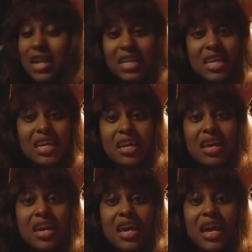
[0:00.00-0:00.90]
I did
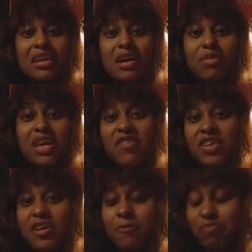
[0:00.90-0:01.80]
end up
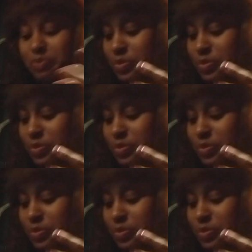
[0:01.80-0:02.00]
leaving him.